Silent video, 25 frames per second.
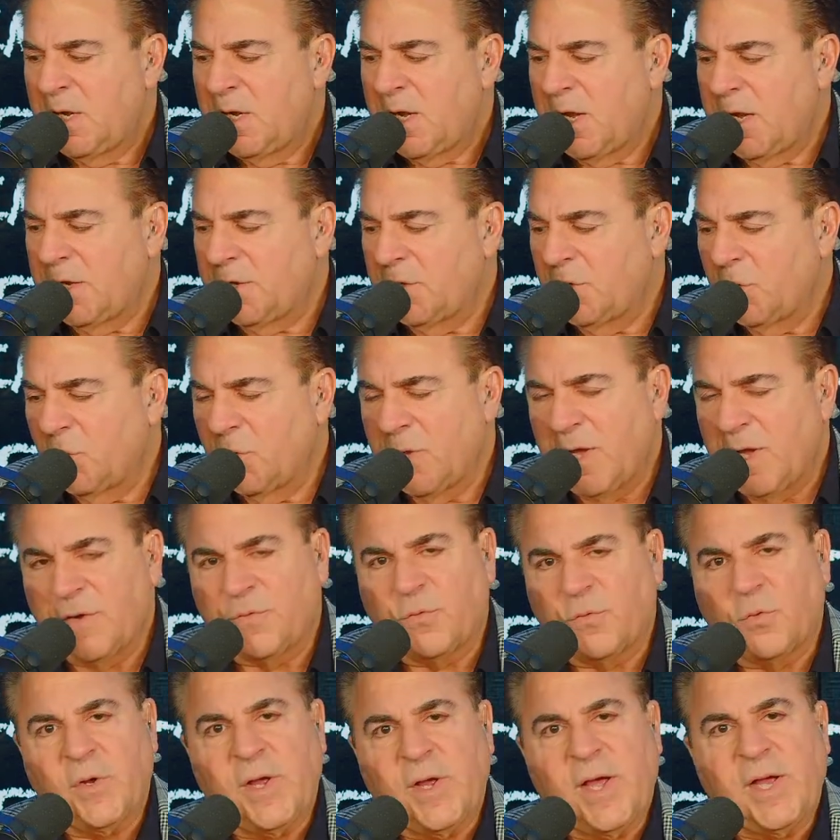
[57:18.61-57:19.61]
and you don't
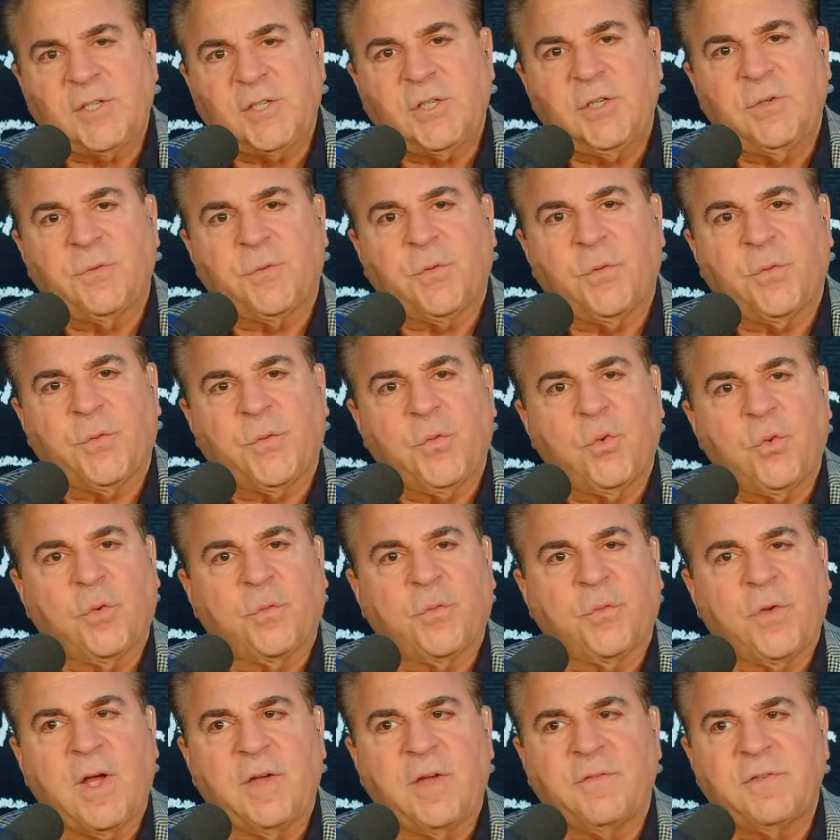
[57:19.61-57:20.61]
have a reaction for 4,
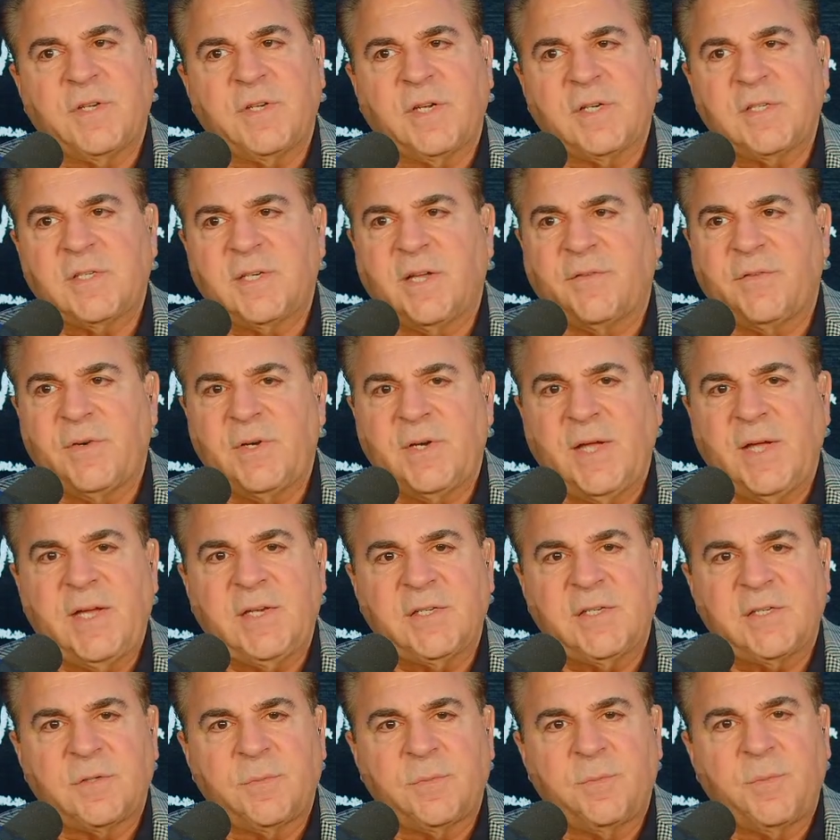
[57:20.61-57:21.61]
5, 6, 7
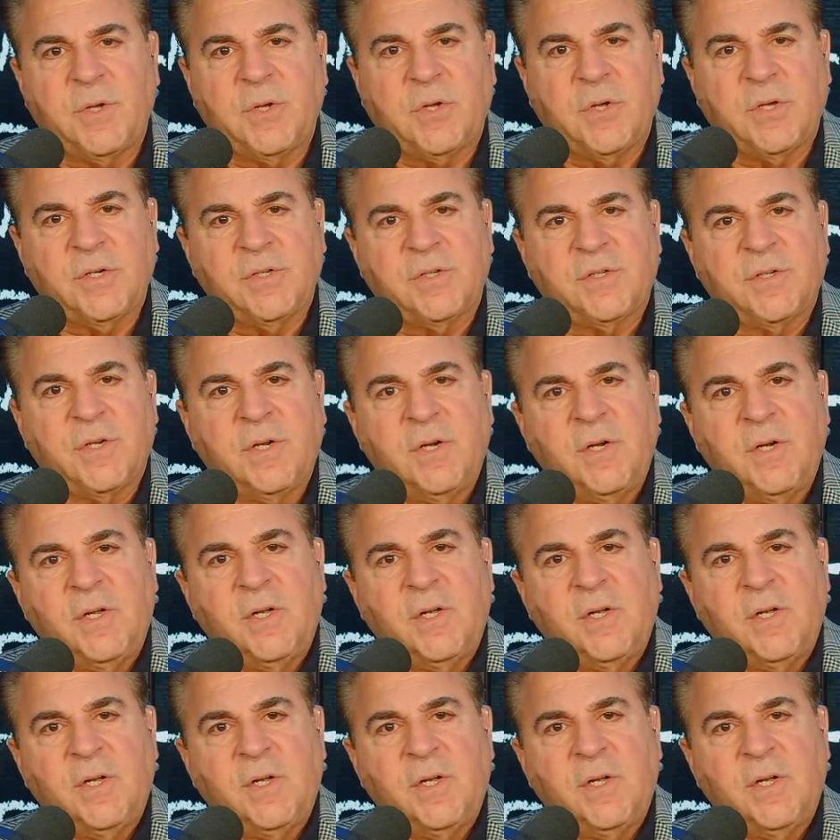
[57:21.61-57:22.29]
days because